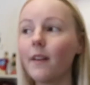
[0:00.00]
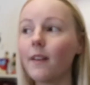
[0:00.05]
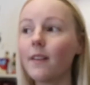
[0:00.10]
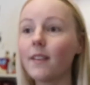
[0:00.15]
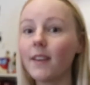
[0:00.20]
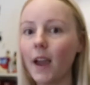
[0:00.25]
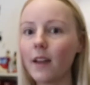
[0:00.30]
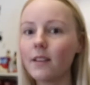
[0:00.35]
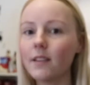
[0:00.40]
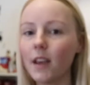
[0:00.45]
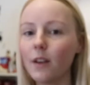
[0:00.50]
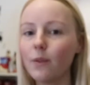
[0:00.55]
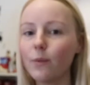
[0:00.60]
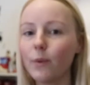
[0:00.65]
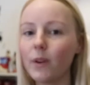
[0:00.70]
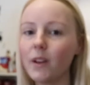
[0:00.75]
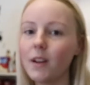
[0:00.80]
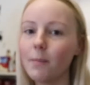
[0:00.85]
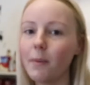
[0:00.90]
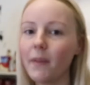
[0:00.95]
get and
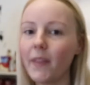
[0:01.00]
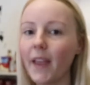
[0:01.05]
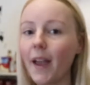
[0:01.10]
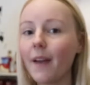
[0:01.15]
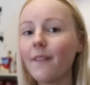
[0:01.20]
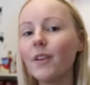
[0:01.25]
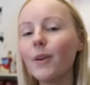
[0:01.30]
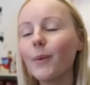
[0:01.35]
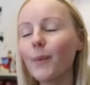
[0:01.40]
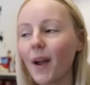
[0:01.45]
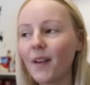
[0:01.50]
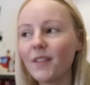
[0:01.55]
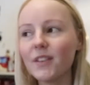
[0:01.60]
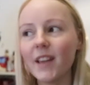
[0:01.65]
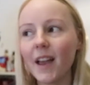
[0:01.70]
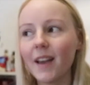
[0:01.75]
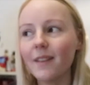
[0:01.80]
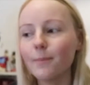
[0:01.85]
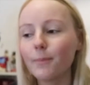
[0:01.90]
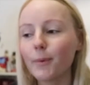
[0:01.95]
read, but they haven't arrived
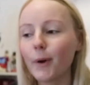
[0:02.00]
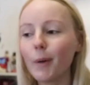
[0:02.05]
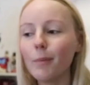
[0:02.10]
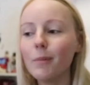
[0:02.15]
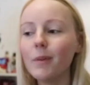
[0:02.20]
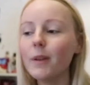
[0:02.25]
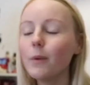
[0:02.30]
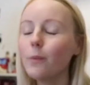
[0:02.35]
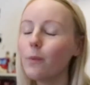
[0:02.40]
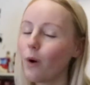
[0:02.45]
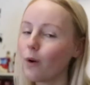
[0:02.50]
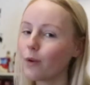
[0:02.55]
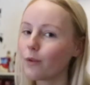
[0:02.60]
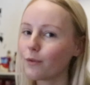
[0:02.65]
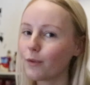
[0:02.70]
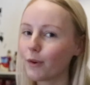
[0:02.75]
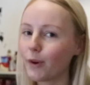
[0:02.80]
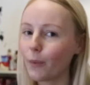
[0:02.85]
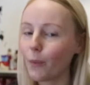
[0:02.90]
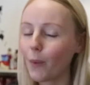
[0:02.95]
yet. Probably won't
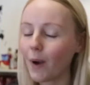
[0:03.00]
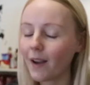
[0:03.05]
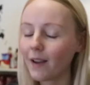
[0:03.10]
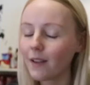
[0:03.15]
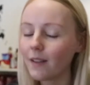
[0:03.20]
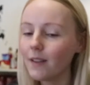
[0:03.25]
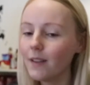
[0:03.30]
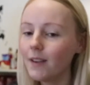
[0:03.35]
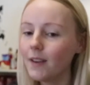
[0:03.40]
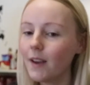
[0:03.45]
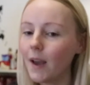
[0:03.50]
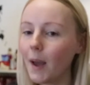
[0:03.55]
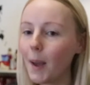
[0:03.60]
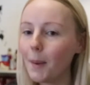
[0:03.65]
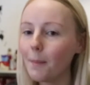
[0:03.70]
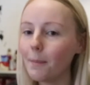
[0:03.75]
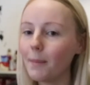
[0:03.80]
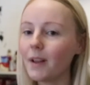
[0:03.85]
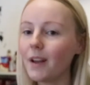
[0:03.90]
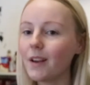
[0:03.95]
for a while
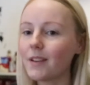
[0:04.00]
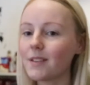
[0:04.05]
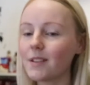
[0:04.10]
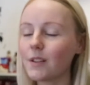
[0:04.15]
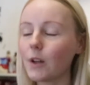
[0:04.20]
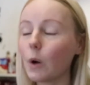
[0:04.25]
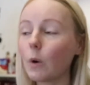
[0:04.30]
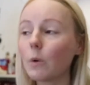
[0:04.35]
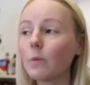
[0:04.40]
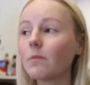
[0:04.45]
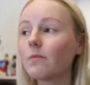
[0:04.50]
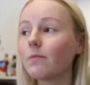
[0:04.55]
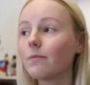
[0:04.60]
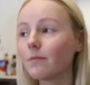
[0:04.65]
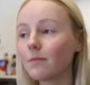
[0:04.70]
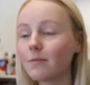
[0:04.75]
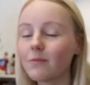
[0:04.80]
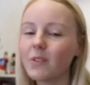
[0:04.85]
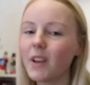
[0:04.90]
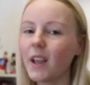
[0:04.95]
because, you know,
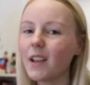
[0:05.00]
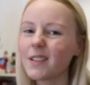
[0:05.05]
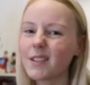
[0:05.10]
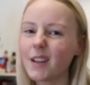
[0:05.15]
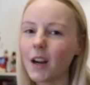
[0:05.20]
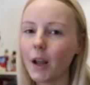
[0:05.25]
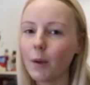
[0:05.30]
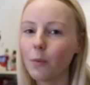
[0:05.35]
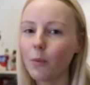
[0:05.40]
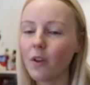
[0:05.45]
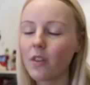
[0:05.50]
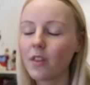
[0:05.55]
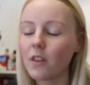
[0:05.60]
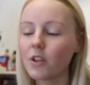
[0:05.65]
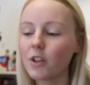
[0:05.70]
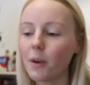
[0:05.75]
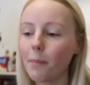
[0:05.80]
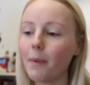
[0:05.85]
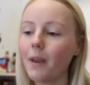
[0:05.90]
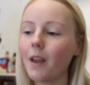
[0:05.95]
it takes time with
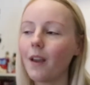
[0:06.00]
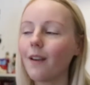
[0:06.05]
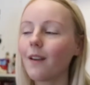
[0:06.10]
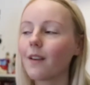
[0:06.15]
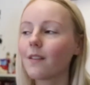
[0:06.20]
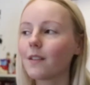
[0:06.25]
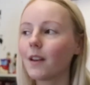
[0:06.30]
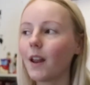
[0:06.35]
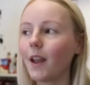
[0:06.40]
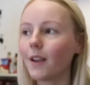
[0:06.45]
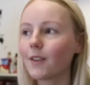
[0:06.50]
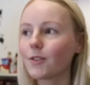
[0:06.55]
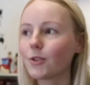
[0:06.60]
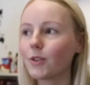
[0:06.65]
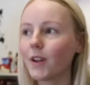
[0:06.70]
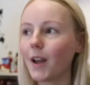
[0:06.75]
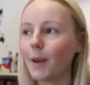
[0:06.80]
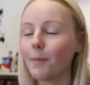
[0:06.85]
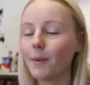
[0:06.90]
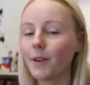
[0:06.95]
shipping and extra
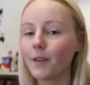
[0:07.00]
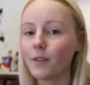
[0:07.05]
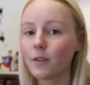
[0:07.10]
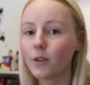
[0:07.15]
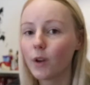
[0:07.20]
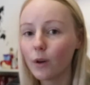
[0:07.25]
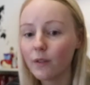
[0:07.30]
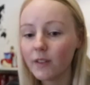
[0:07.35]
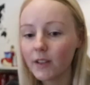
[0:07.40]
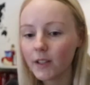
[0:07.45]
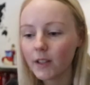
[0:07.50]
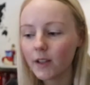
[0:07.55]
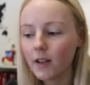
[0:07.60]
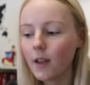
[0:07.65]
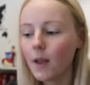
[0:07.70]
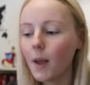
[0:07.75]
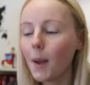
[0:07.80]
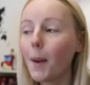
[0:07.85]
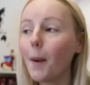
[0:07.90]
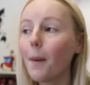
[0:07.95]
time because of COVID.
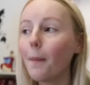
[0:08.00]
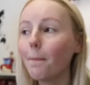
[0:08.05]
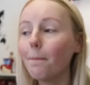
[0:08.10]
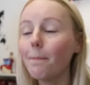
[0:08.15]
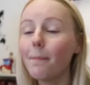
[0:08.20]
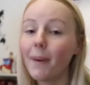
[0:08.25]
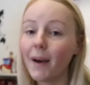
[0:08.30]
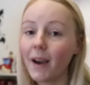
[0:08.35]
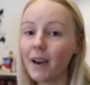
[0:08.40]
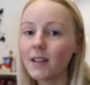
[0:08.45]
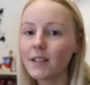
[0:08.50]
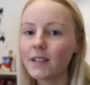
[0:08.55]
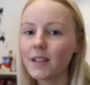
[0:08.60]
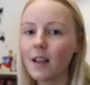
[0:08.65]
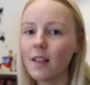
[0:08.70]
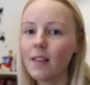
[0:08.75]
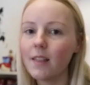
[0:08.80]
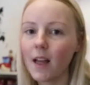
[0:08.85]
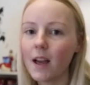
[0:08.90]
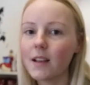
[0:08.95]
But
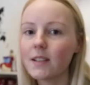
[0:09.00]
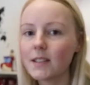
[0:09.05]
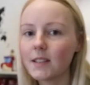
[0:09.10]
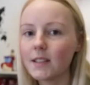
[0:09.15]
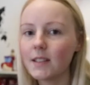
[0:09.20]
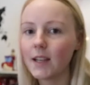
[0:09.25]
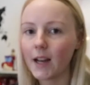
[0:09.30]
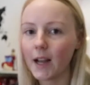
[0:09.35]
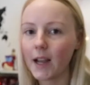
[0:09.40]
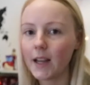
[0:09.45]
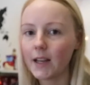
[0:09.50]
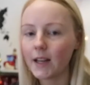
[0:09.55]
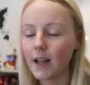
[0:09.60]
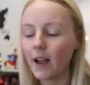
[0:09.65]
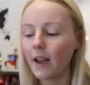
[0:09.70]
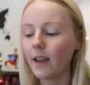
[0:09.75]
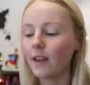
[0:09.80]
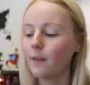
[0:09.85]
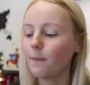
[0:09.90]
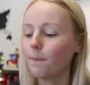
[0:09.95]
last night
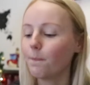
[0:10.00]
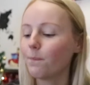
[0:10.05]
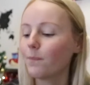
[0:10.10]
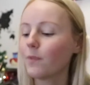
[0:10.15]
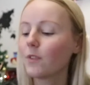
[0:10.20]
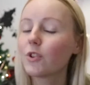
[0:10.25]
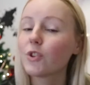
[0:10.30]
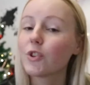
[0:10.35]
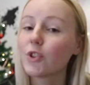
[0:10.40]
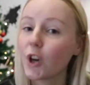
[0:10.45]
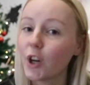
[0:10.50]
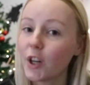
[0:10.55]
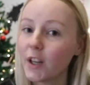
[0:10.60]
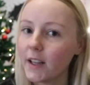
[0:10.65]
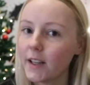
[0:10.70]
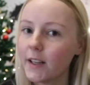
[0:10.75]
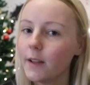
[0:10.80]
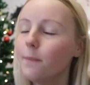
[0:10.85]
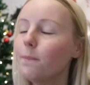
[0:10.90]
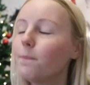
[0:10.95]
I
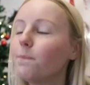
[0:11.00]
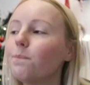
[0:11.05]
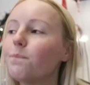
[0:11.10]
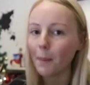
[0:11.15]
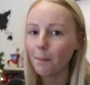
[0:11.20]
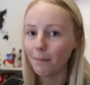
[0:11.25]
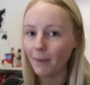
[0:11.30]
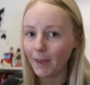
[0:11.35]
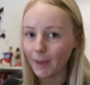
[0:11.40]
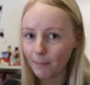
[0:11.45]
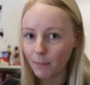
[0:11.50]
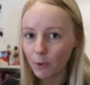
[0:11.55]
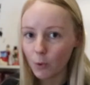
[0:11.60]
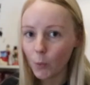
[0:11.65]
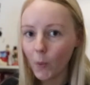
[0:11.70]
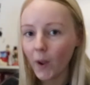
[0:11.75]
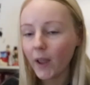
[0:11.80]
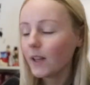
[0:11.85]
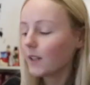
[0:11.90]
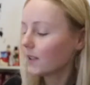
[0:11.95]
started
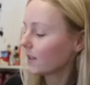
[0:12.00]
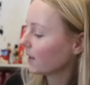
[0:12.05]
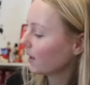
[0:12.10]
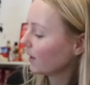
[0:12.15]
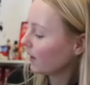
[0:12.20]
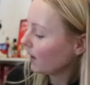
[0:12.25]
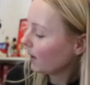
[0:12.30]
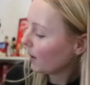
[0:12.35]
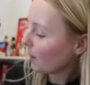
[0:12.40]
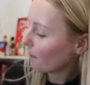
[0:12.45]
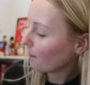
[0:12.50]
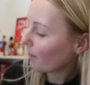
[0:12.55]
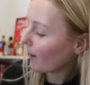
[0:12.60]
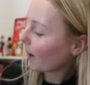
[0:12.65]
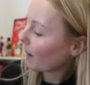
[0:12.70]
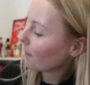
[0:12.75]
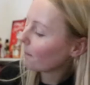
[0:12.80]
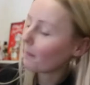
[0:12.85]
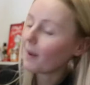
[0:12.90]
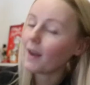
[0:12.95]
Paperweight
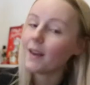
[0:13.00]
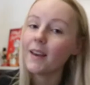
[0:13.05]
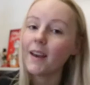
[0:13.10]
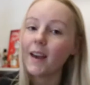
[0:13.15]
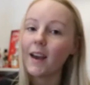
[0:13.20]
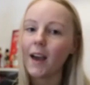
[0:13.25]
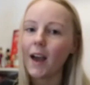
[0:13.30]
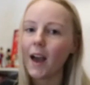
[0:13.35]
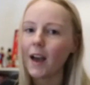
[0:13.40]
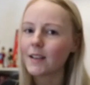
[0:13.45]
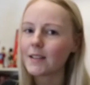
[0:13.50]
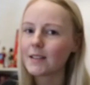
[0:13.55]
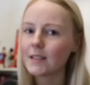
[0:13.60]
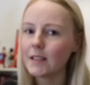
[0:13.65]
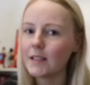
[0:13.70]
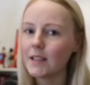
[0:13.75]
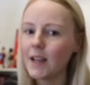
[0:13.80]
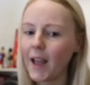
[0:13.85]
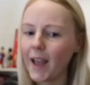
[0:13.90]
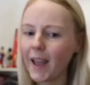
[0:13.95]
by Meg
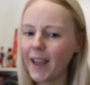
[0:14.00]
Haston,